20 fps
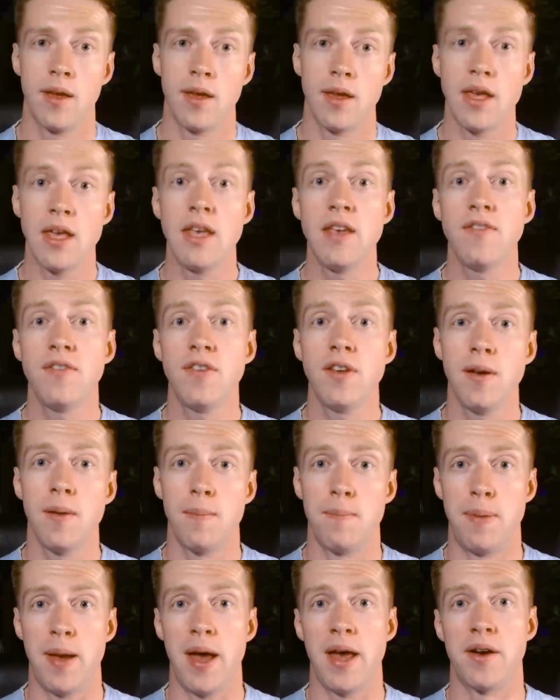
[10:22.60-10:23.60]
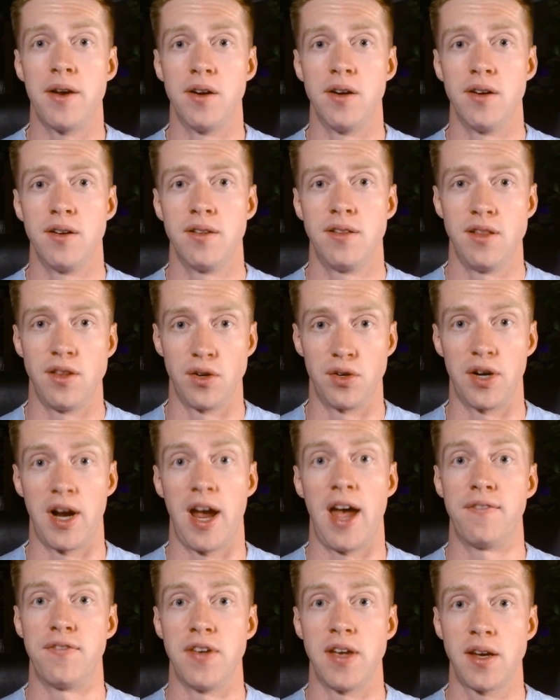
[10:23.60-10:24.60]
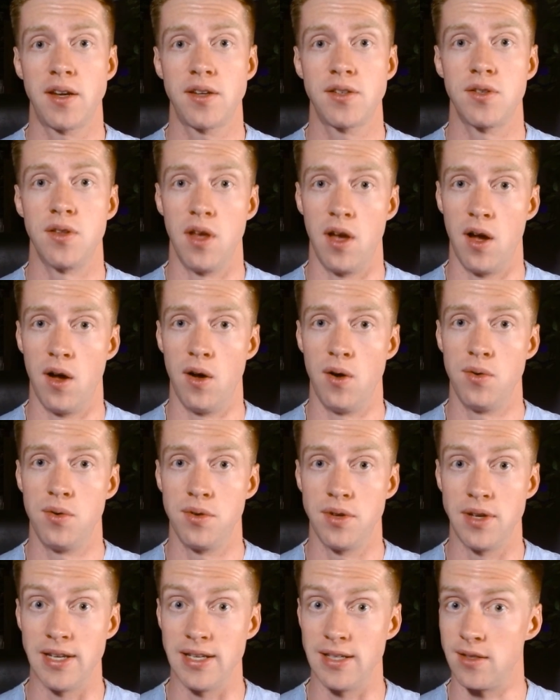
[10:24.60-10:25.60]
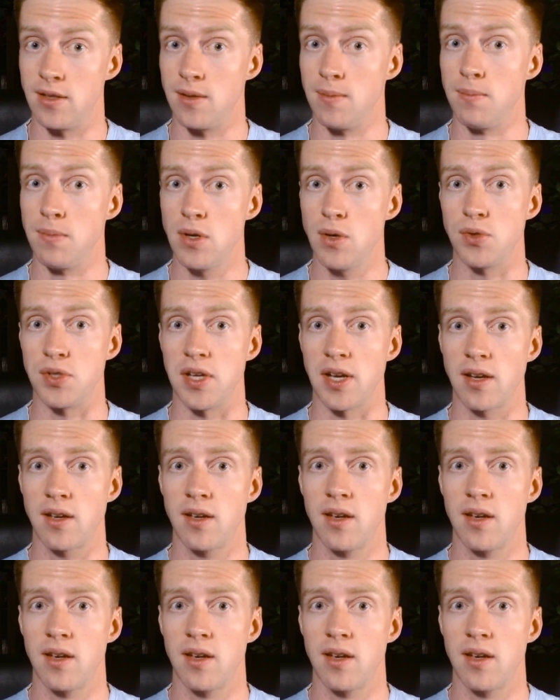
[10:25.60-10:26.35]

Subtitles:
Even better than the graphics, though, is the music.